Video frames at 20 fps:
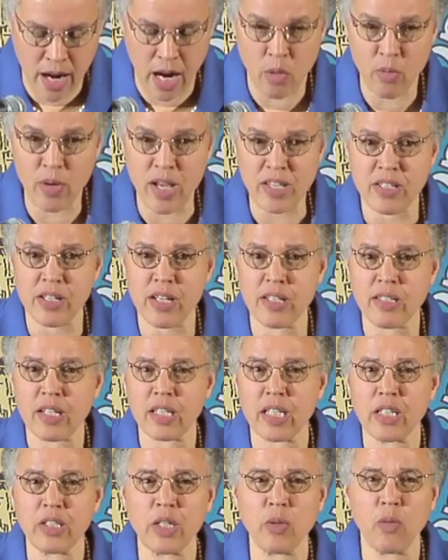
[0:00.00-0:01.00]
Our residents
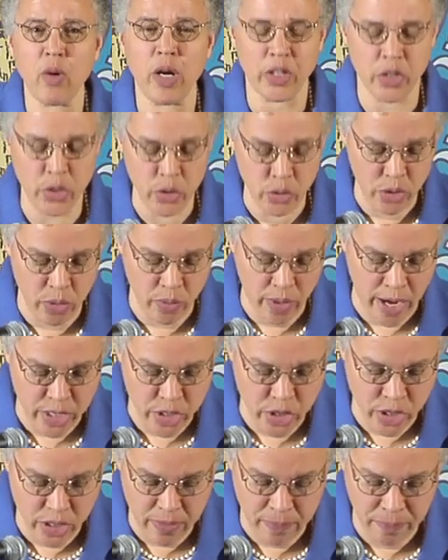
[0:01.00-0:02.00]
clearly want a new
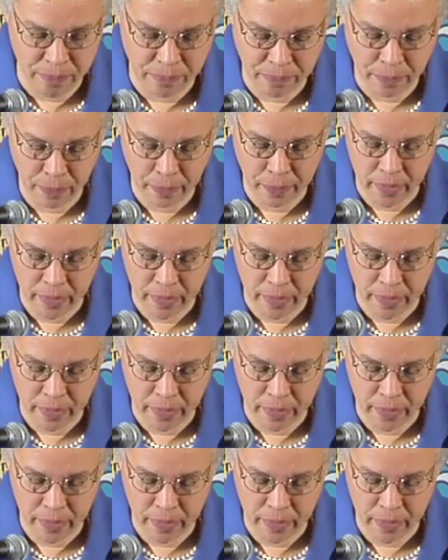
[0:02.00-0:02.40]
direction,